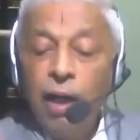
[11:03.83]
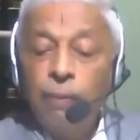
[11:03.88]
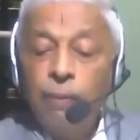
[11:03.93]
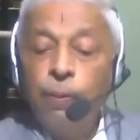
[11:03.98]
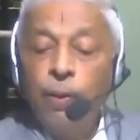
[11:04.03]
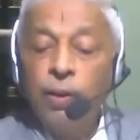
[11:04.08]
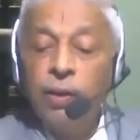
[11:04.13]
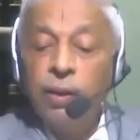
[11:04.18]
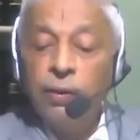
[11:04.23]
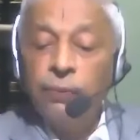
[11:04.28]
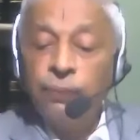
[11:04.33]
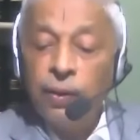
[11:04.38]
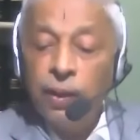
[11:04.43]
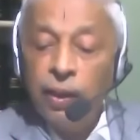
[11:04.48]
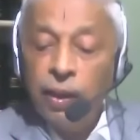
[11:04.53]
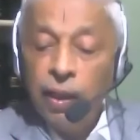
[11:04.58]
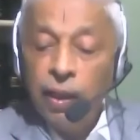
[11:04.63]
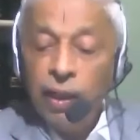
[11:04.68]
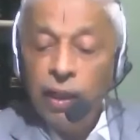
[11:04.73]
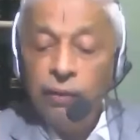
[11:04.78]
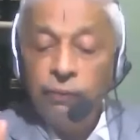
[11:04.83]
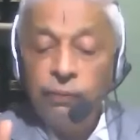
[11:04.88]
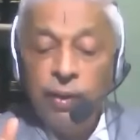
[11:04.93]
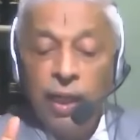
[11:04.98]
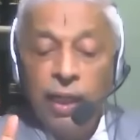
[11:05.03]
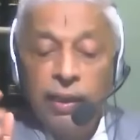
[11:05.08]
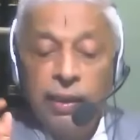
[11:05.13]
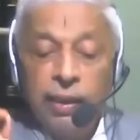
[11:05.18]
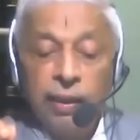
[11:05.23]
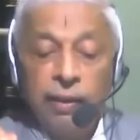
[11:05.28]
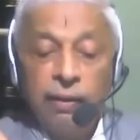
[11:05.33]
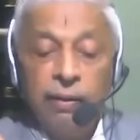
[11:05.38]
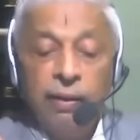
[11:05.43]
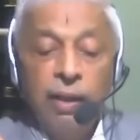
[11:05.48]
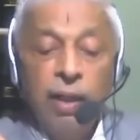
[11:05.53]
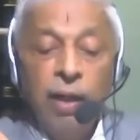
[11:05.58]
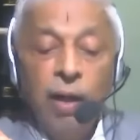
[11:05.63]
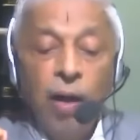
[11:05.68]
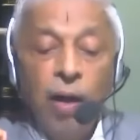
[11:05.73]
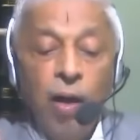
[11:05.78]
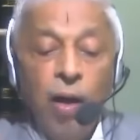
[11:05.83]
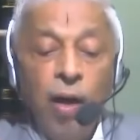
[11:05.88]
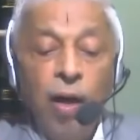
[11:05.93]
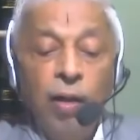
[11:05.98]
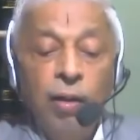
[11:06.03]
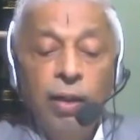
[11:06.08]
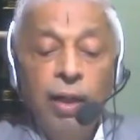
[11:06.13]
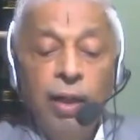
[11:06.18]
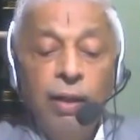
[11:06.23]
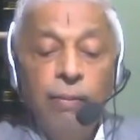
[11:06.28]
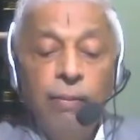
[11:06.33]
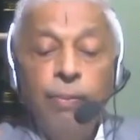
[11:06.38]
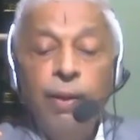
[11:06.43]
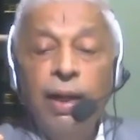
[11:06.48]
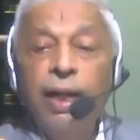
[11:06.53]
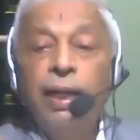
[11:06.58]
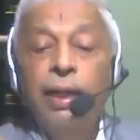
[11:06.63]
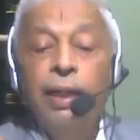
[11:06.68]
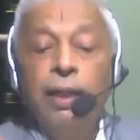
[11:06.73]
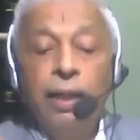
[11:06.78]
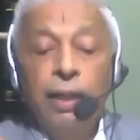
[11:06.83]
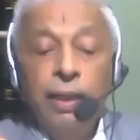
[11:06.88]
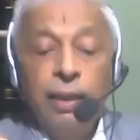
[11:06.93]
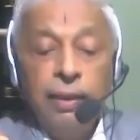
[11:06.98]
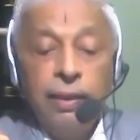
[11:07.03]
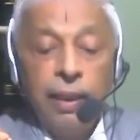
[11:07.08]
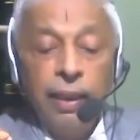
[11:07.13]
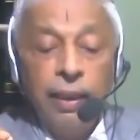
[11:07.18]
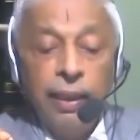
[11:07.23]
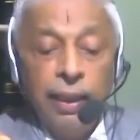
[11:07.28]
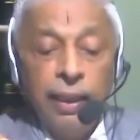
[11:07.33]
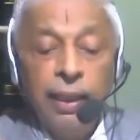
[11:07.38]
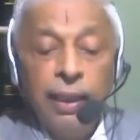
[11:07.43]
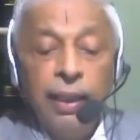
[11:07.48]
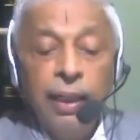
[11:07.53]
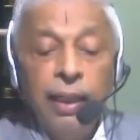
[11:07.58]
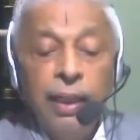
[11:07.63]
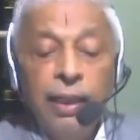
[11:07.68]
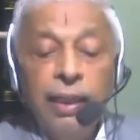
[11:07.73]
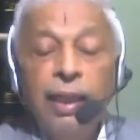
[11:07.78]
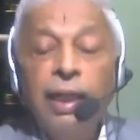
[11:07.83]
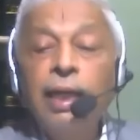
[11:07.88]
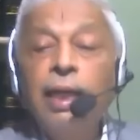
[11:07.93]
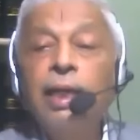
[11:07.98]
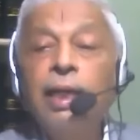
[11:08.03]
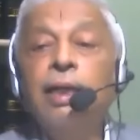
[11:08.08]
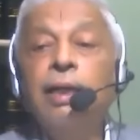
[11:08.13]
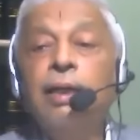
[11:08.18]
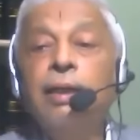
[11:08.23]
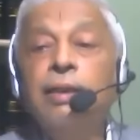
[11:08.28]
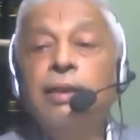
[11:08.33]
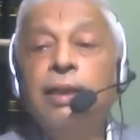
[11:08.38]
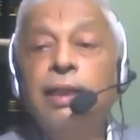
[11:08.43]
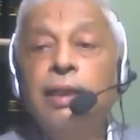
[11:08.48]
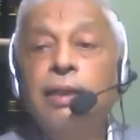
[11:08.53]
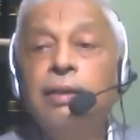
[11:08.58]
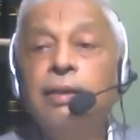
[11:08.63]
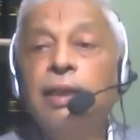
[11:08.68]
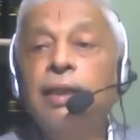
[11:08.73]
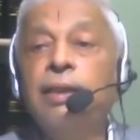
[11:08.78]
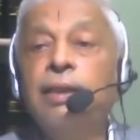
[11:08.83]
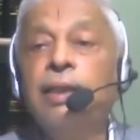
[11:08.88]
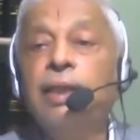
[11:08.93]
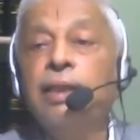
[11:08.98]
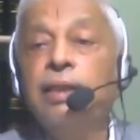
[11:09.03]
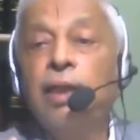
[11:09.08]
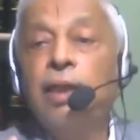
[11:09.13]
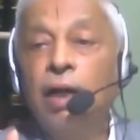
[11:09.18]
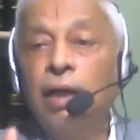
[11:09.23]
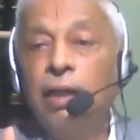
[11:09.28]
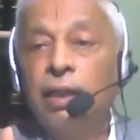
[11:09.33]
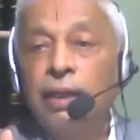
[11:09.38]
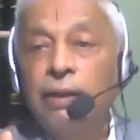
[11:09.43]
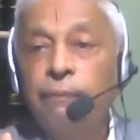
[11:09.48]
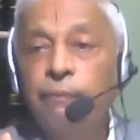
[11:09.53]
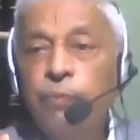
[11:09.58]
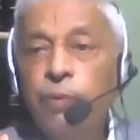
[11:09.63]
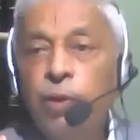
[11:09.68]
upon the finger of the other or by tying the thali.